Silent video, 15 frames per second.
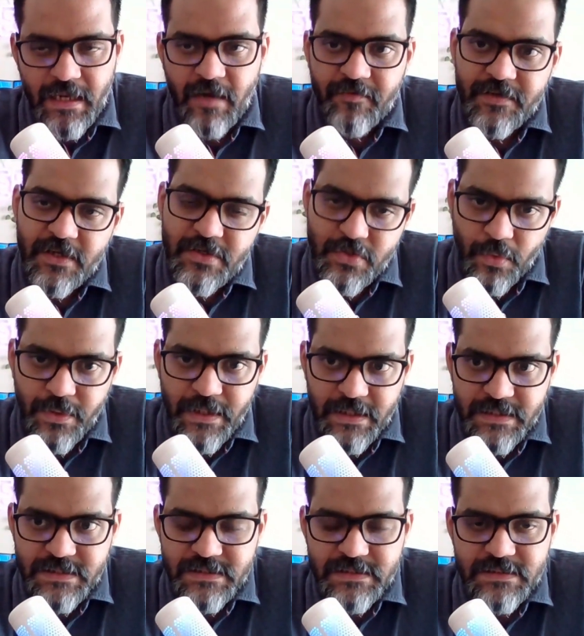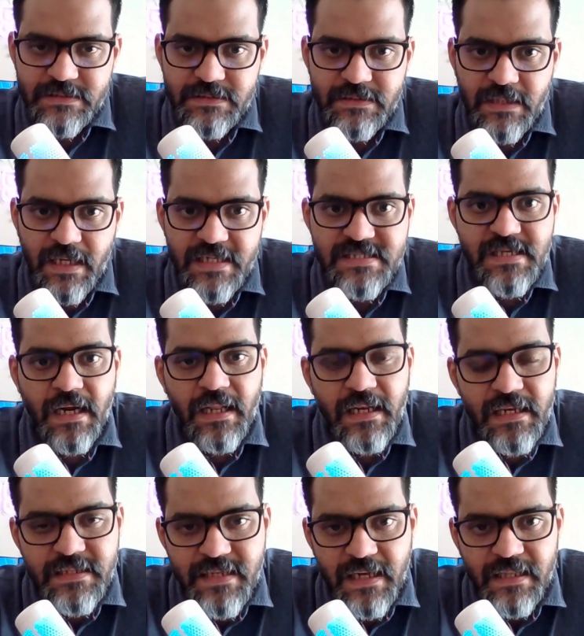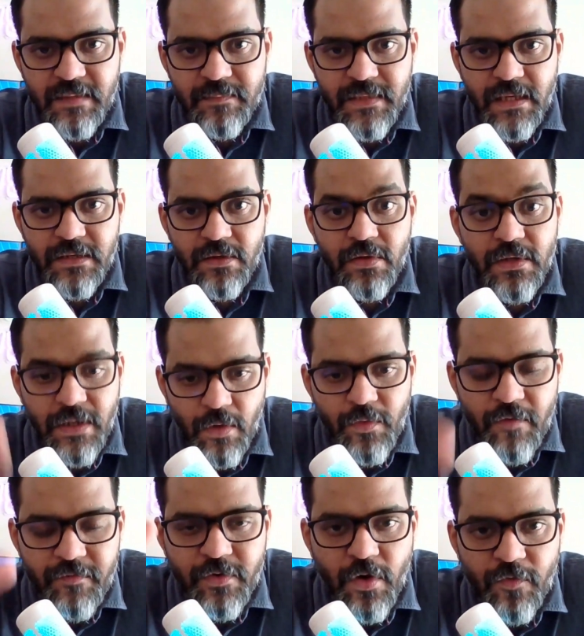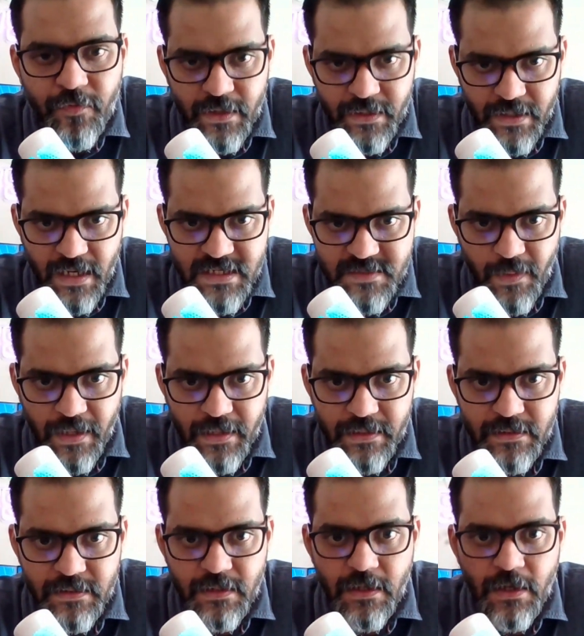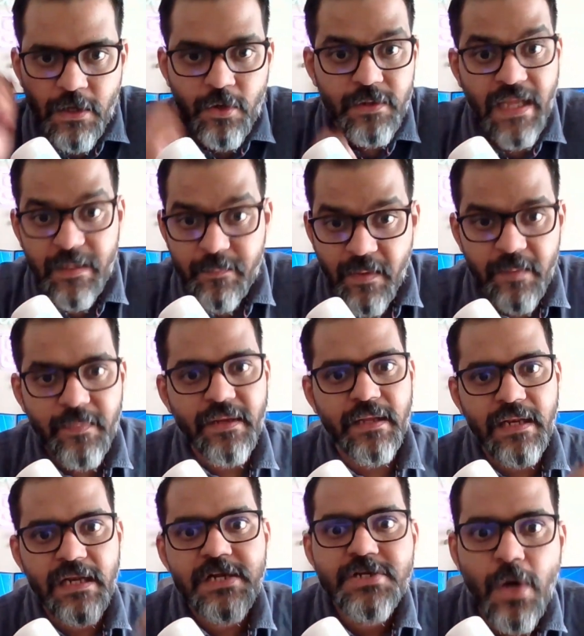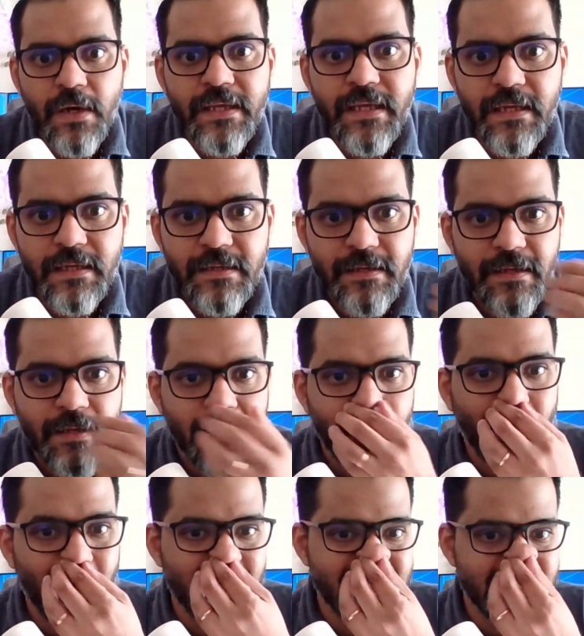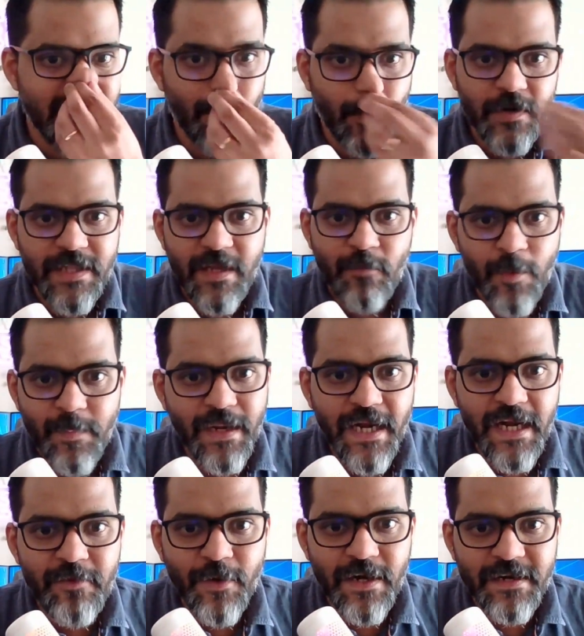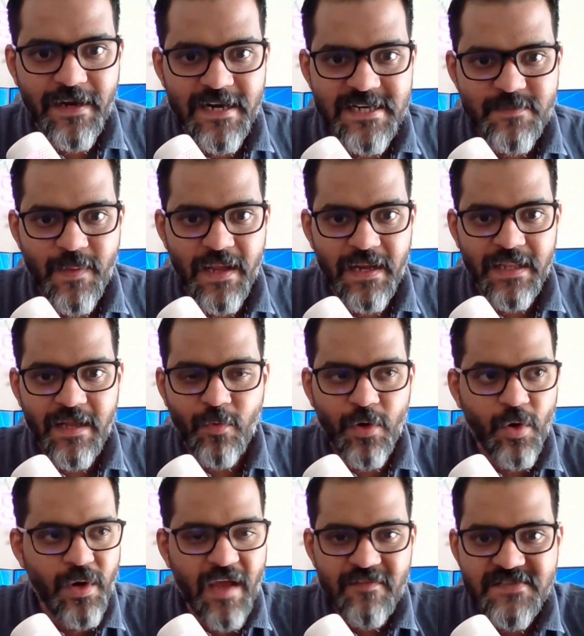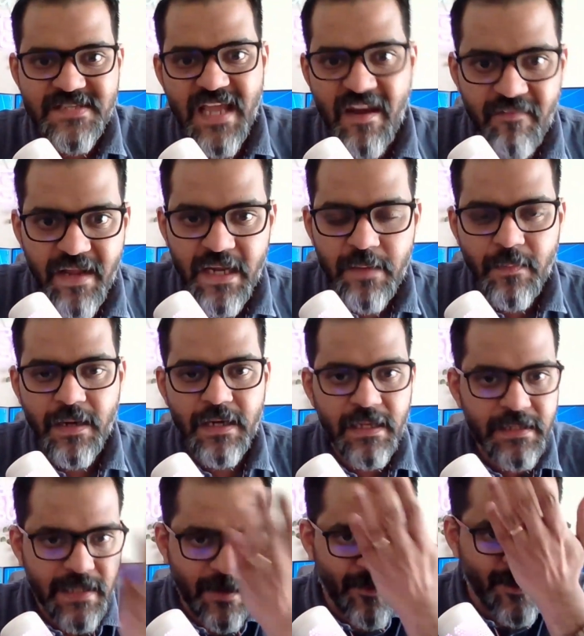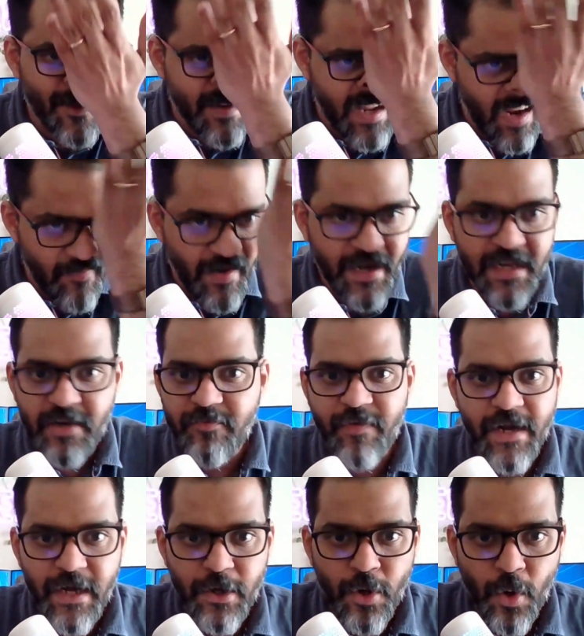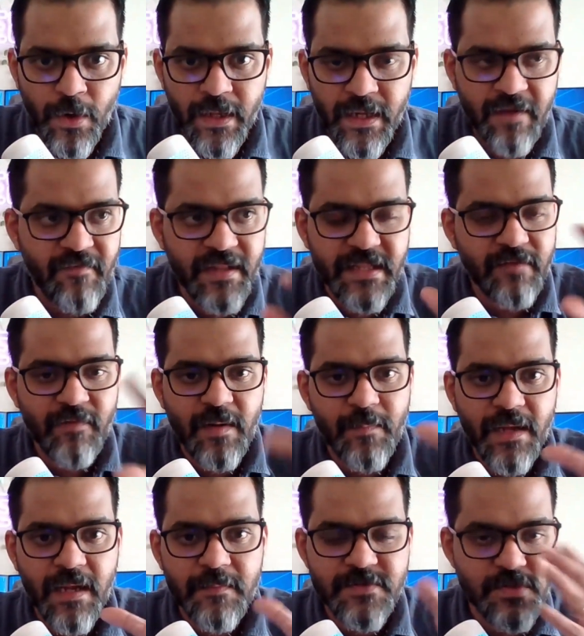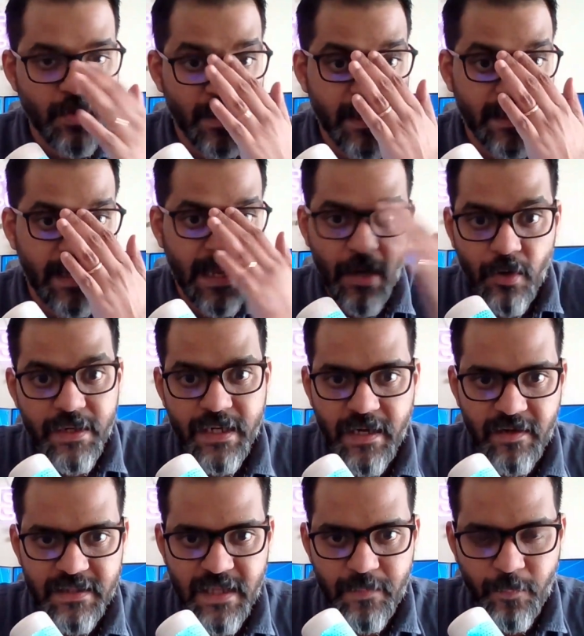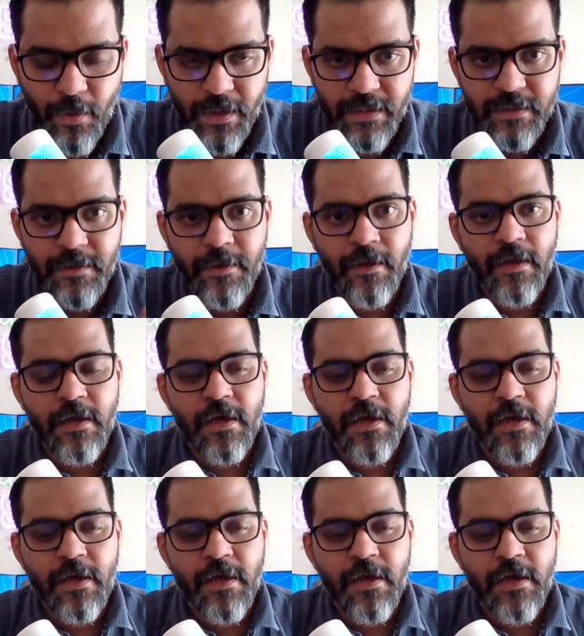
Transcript: and after 2 years i suddenly tell them that you know now you have to go for a transplant so that might be really shocking because they, they won't be ready for a transplant. They would not have saved any money. They would not have identified a donor. Everything will become so chaotic at that point.